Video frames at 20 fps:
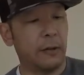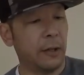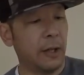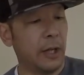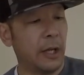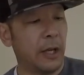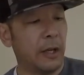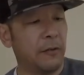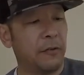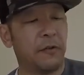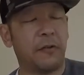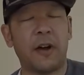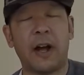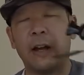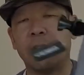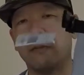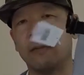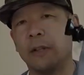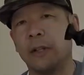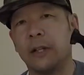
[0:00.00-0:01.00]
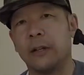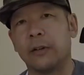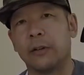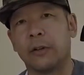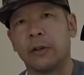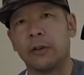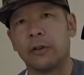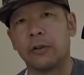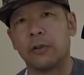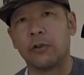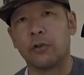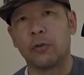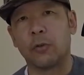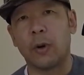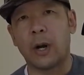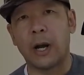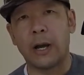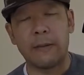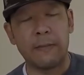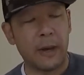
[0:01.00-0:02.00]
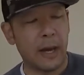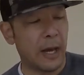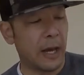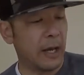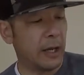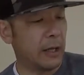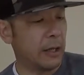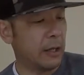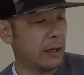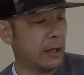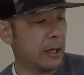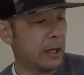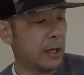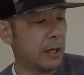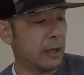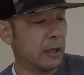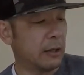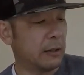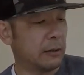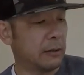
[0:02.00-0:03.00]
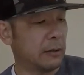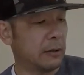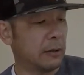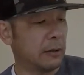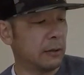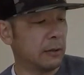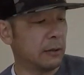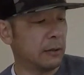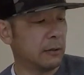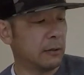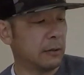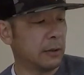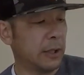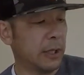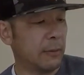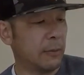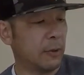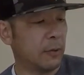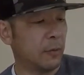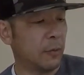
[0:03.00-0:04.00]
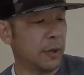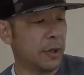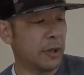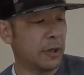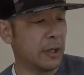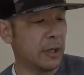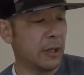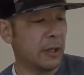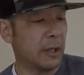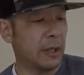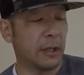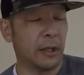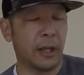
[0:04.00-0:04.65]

a 5-liter dry bag labeled with the